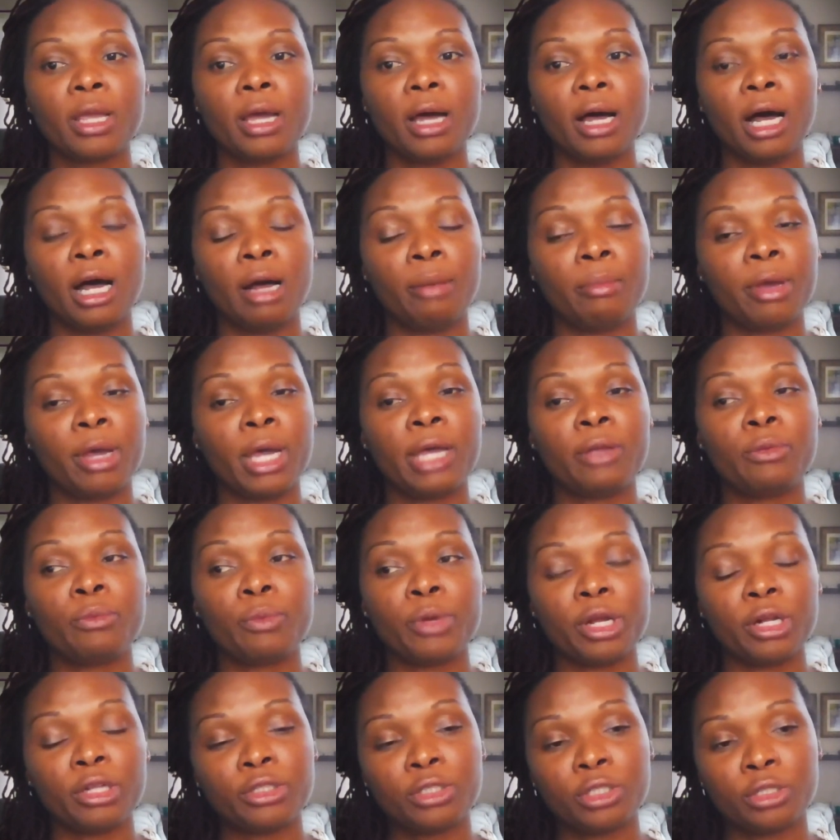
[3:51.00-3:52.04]
And
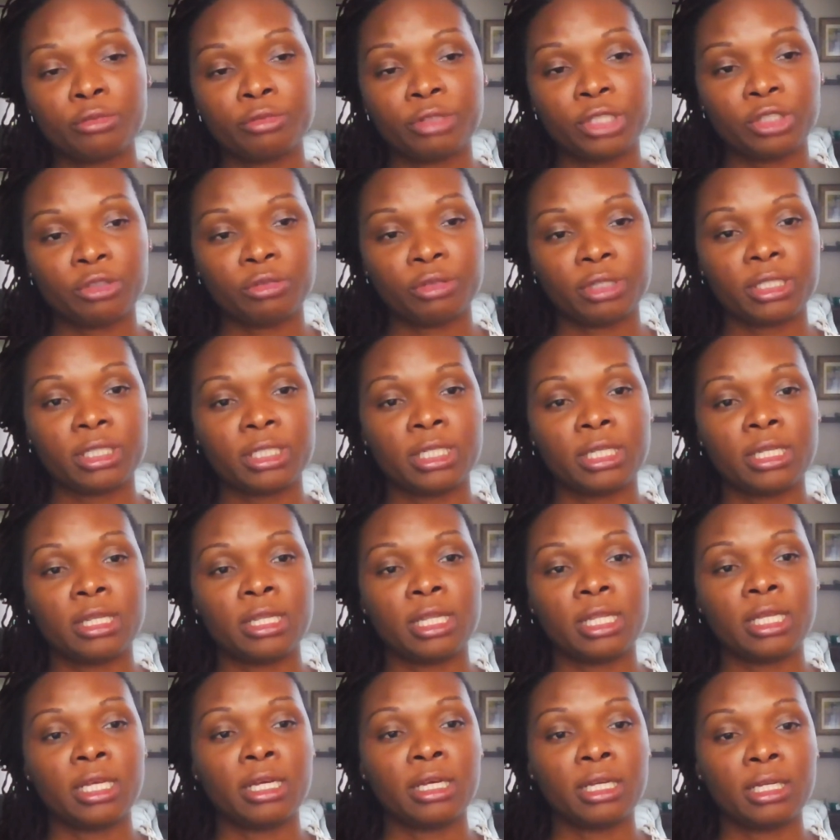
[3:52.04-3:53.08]
we also restricted
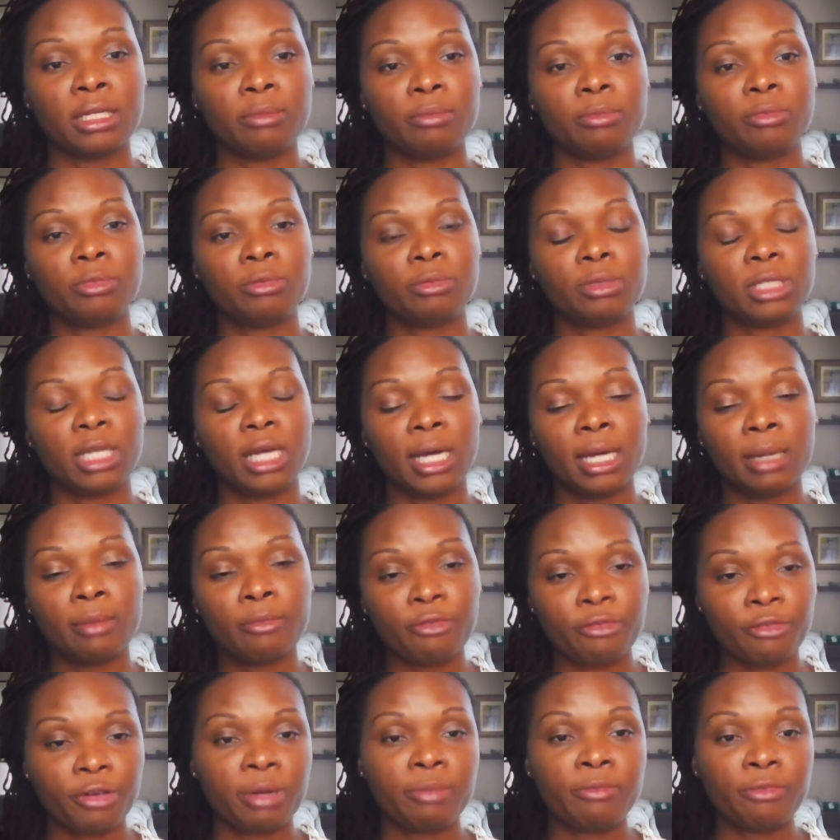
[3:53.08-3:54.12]
the time
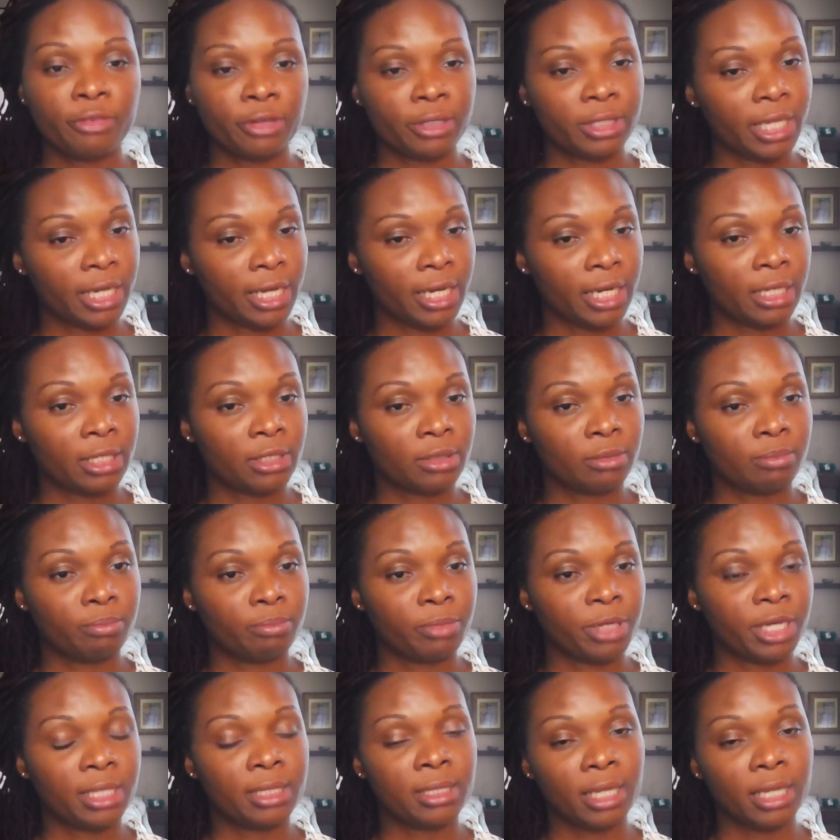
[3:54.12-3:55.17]
frame for
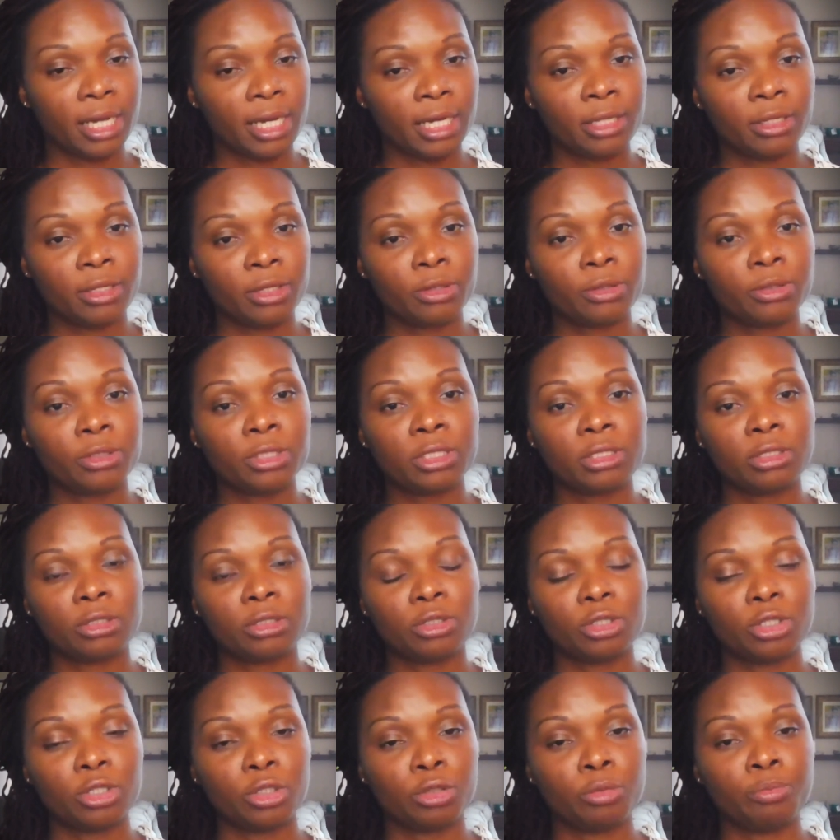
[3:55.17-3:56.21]
being diagnosed
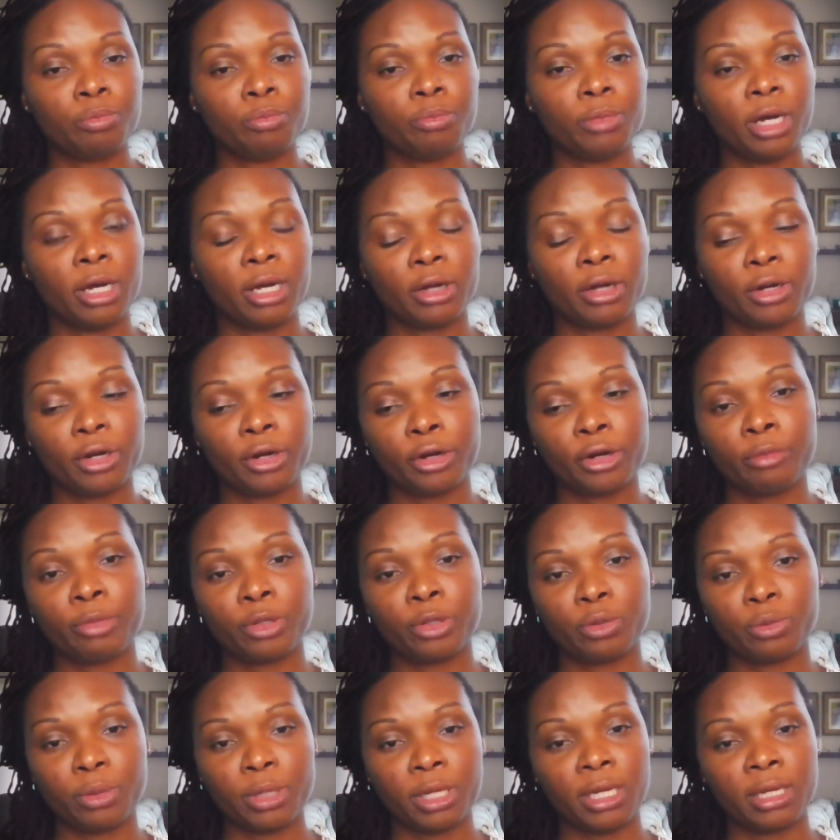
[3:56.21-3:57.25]
to occur
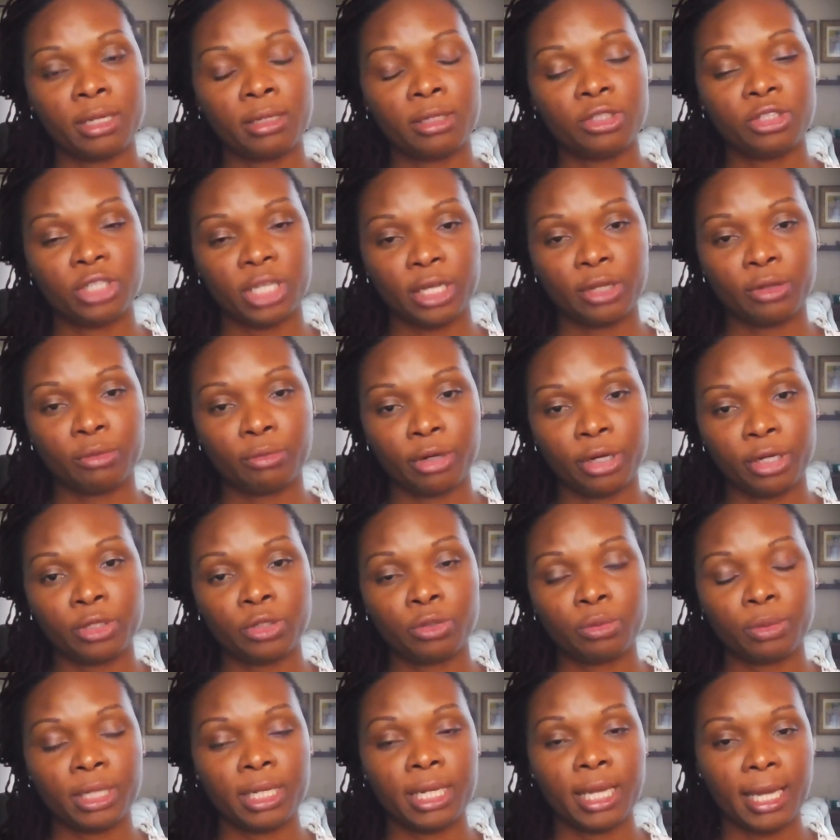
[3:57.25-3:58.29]
between January
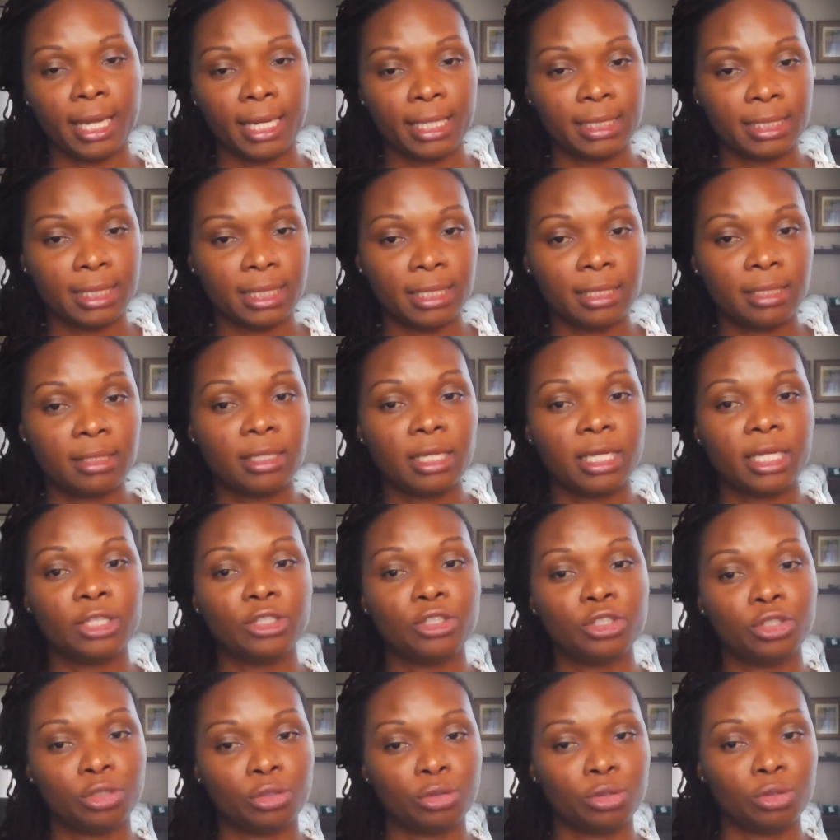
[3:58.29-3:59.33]
2018
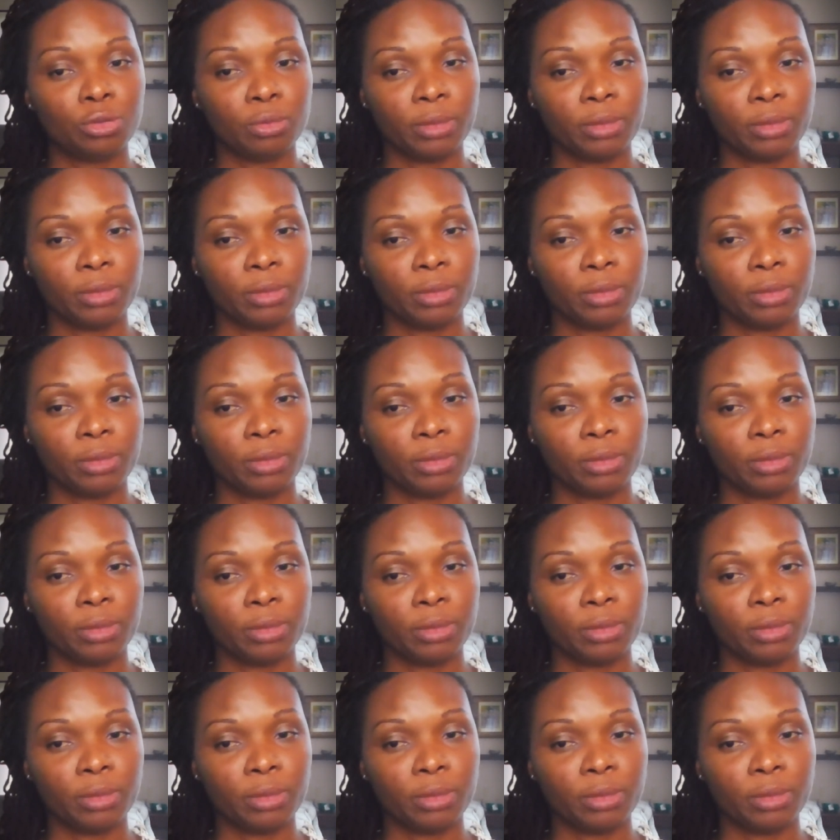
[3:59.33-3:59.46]
and June